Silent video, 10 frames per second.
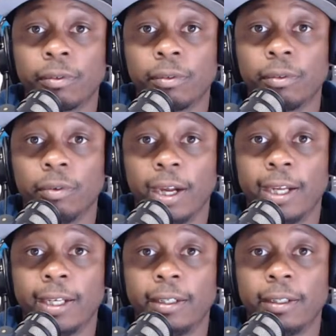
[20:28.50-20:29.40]

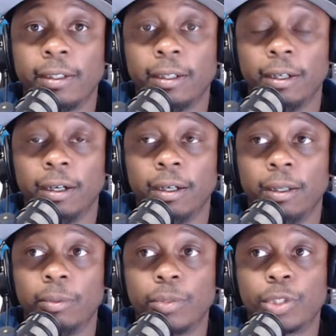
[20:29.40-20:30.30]
right?
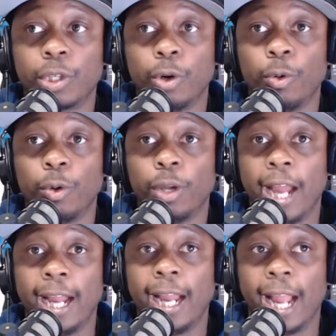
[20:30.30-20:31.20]
So
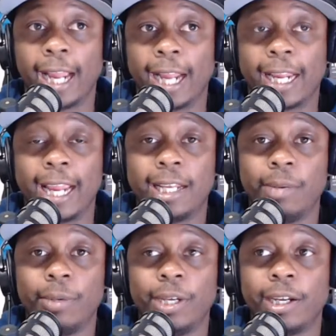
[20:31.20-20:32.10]
I can't
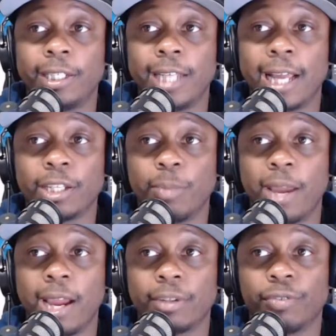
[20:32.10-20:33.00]
keep hearing Dallas
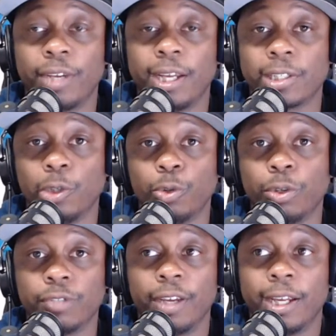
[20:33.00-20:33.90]
Mavs fans or
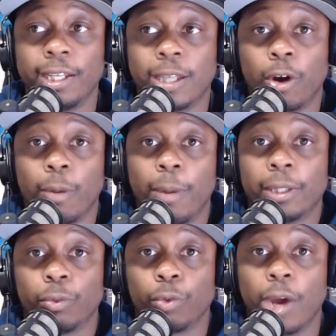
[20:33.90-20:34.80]
Luka's fans talk
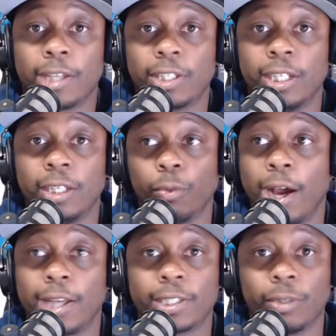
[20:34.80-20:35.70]
about the roster and the
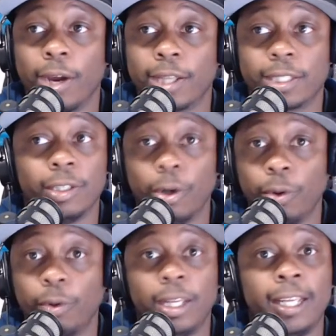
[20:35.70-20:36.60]
roster and the roster.
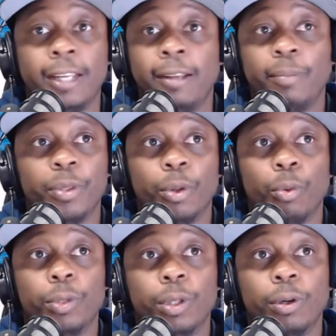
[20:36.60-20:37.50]
No,
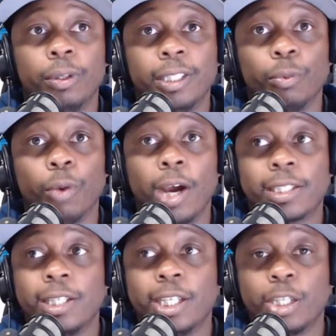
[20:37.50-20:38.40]
the
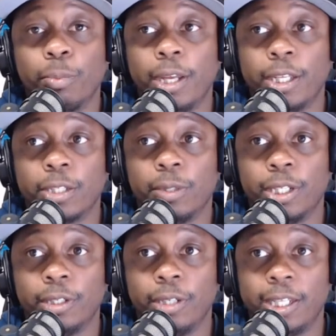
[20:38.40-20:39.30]
roster
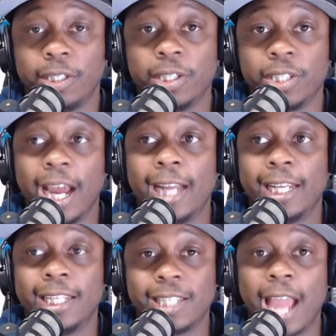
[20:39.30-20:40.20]
is designed
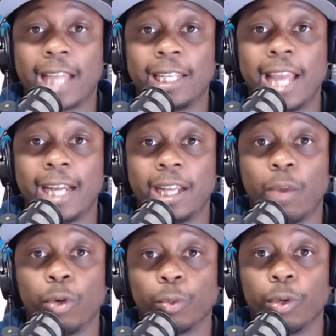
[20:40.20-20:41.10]
exactly how they
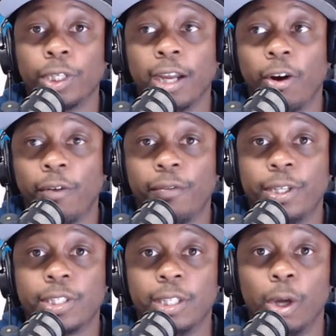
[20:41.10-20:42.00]
want to run their
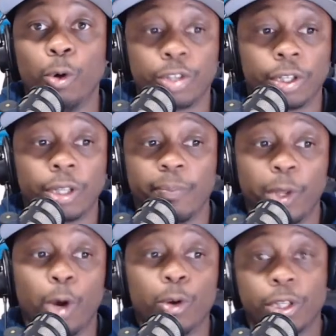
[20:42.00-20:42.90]
offense. Those are
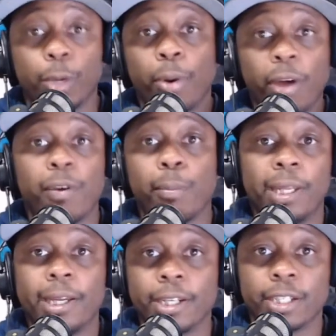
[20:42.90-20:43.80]
the perfect
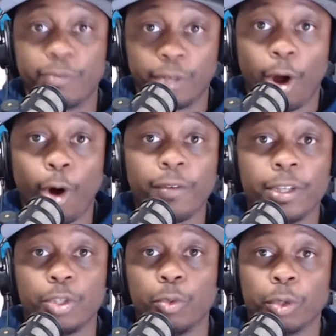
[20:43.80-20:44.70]
players for the
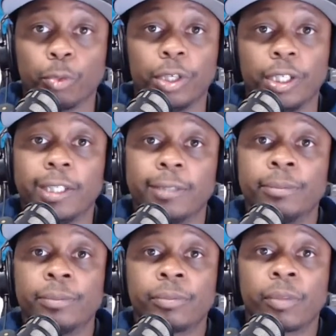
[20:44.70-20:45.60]
offense you want to run.
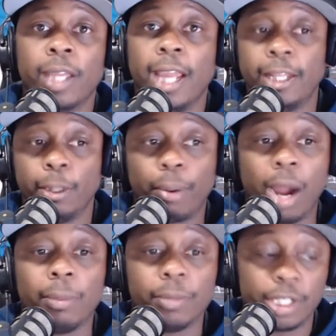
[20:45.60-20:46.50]
And the
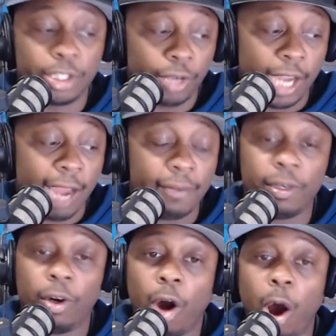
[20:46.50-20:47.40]
problems that you're having
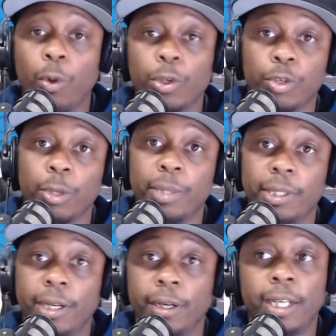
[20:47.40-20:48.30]
are always going to be
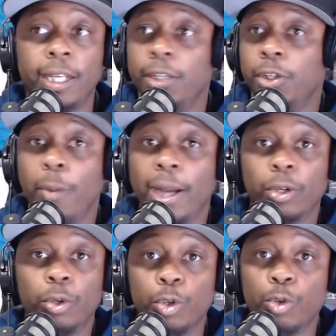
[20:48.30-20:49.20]
there, no matter
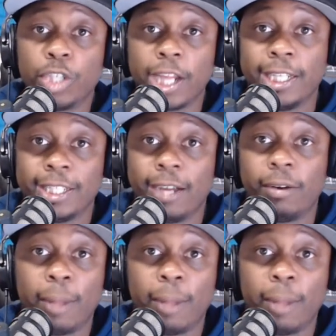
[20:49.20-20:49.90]
who you change out.